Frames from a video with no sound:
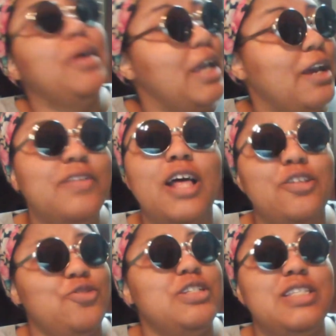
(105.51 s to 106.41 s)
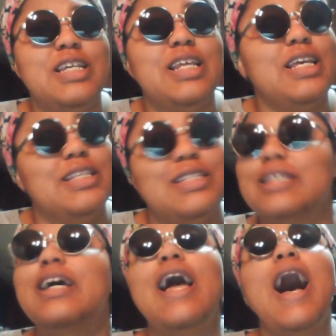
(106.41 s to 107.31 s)
but if dollar tree see this
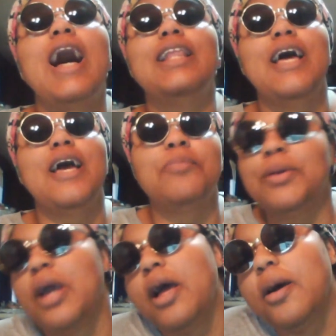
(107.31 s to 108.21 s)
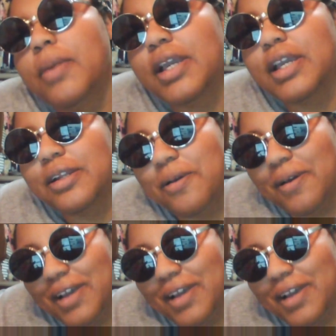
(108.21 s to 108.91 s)
holla at me but anyway